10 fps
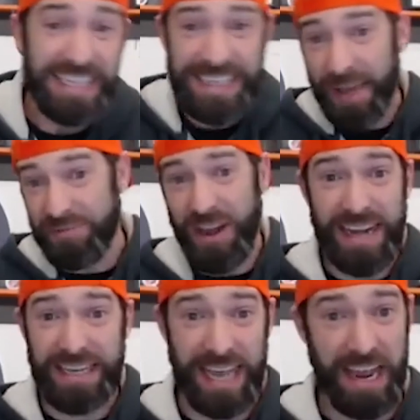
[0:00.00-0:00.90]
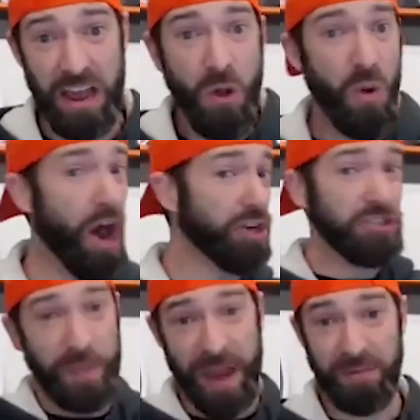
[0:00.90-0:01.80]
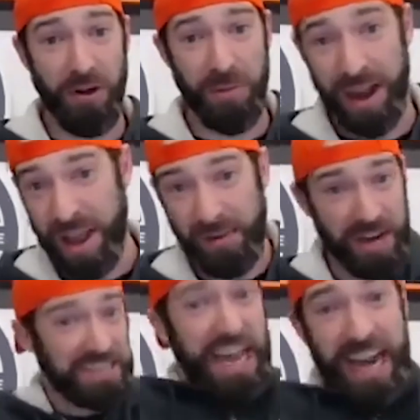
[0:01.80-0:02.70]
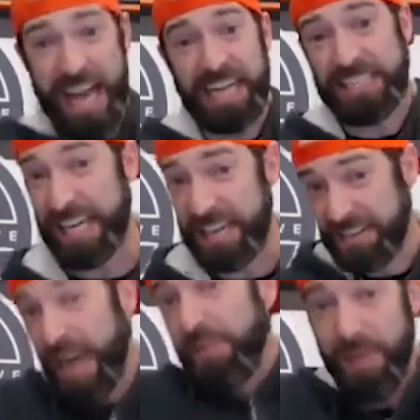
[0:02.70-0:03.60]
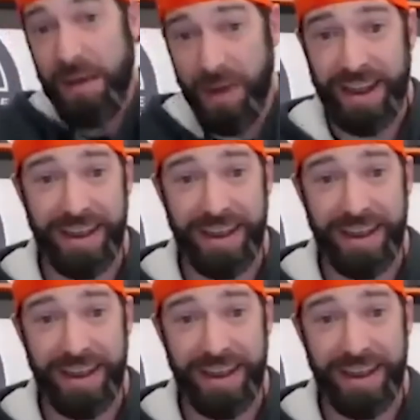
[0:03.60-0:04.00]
Stop trying to say, well, I'll just make more money. I'm going to 10X. I need to double my money.